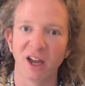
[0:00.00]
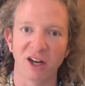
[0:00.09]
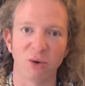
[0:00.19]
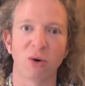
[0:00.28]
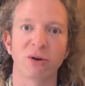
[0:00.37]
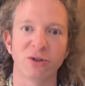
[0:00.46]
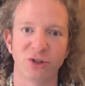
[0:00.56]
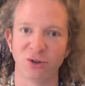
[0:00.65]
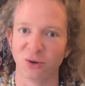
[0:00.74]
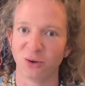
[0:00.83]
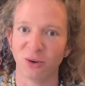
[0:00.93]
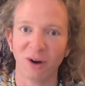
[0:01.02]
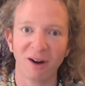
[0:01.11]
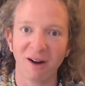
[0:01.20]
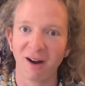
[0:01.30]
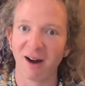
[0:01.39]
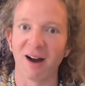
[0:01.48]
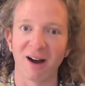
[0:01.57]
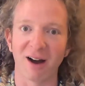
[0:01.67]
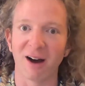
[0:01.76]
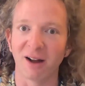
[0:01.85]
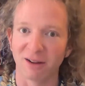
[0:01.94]
in order to
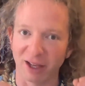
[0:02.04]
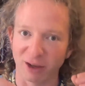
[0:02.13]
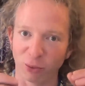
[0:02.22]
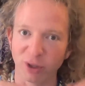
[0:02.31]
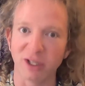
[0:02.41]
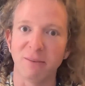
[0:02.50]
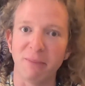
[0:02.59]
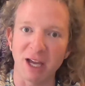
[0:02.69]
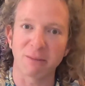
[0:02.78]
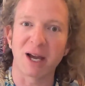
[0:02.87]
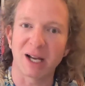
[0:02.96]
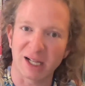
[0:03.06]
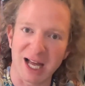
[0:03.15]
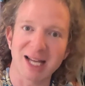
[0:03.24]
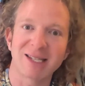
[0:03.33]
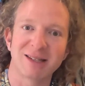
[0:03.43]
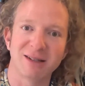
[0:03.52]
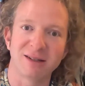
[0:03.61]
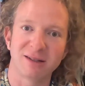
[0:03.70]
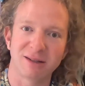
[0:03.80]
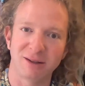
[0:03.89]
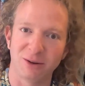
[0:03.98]
uh, like really make my
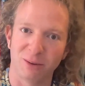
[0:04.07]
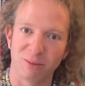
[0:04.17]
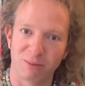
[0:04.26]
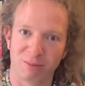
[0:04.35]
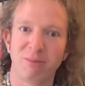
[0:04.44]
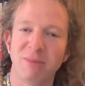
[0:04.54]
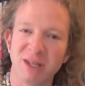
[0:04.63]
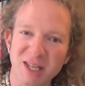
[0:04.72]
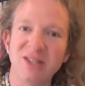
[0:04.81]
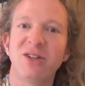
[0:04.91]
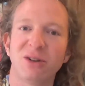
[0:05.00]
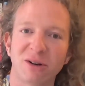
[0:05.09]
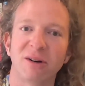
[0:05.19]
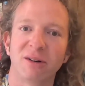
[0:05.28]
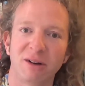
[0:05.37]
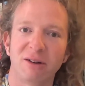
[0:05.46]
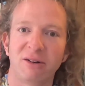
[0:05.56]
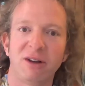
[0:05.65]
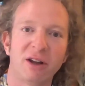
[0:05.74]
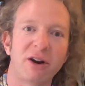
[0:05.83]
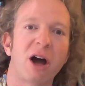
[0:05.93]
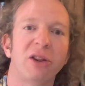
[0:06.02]
classes, you know, easier
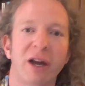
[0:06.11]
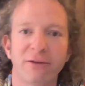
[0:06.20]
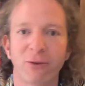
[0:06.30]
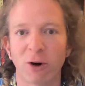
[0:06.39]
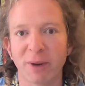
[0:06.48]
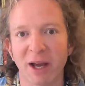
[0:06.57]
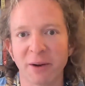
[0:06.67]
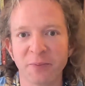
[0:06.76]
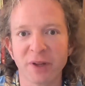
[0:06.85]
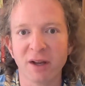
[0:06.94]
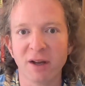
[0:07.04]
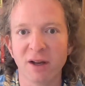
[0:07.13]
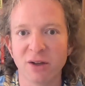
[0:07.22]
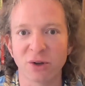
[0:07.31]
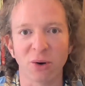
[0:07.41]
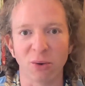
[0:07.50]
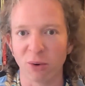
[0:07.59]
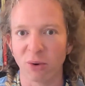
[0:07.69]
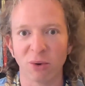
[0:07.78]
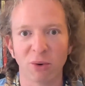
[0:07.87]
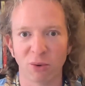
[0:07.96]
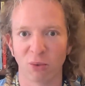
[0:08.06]
in an online format. So
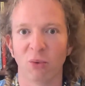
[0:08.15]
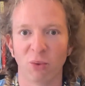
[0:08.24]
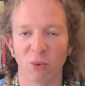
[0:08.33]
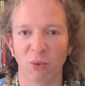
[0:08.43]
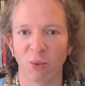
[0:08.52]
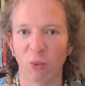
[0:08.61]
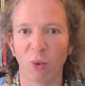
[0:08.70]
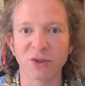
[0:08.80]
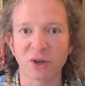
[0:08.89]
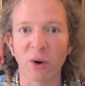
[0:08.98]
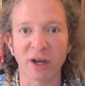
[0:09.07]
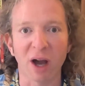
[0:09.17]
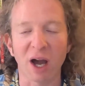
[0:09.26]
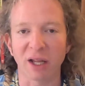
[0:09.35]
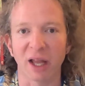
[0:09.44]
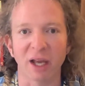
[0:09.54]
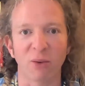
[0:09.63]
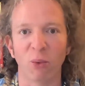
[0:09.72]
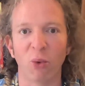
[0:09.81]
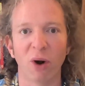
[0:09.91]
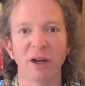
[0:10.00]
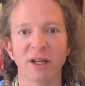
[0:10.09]
what's going on? Like,
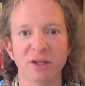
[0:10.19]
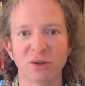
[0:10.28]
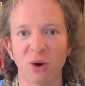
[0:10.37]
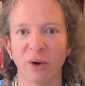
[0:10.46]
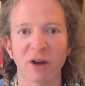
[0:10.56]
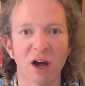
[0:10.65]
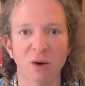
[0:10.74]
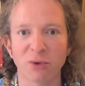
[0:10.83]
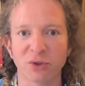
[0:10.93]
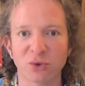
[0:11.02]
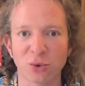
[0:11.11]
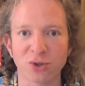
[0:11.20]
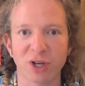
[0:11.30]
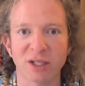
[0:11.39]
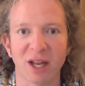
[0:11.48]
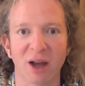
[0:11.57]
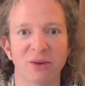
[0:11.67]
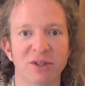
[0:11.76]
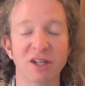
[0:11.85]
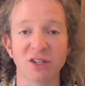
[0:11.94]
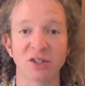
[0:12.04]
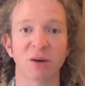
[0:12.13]
what is going on with the school shutdowns?
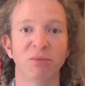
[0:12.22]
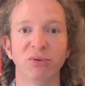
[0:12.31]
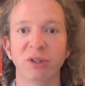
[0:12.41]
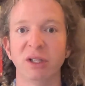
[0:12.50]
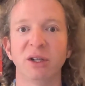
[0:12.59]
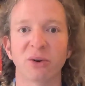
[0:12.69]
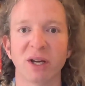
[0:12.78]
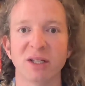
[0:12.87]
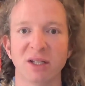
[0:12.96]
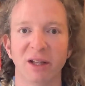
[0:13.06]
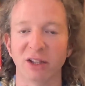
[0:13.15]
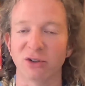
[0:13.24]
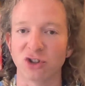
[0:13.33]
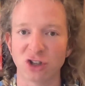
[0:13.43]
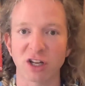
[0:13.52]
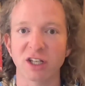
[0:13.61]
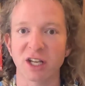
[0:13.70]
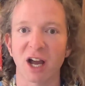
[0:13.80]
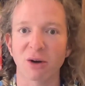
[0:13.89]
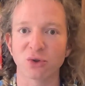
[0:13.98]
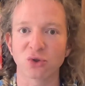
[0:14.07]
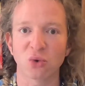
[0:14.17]
It is completely crazy. Like, they're shutting
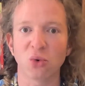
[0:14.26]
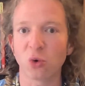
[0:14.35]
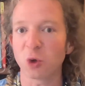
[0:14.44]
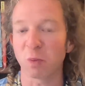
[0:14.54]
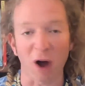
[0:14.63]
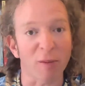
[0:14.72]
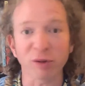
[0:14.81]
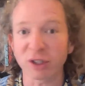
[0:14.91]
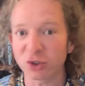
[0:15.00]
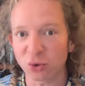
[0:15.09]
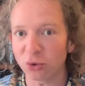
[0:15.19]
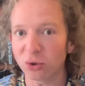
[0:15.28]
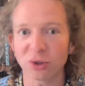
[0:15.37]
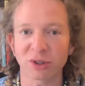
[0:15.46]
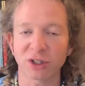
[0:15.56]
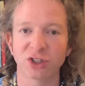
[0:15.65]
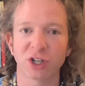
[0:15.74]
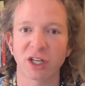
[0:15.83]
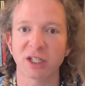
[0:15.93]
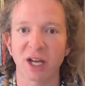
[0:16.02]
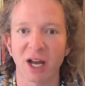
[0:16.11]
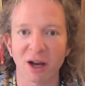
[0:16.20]
down schools, public schools are
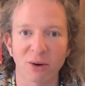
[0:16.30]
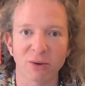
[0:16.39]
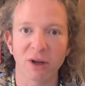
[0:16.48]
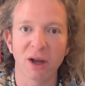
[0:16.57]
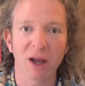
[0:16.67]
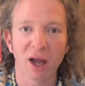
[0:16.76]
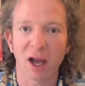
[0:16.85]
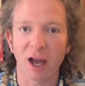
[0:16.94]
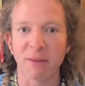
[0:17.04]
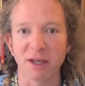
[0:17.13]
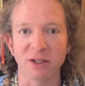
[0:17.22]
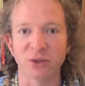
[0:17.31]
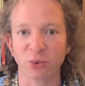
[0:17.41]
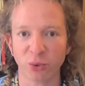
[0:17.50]
shutting down. I mean, it's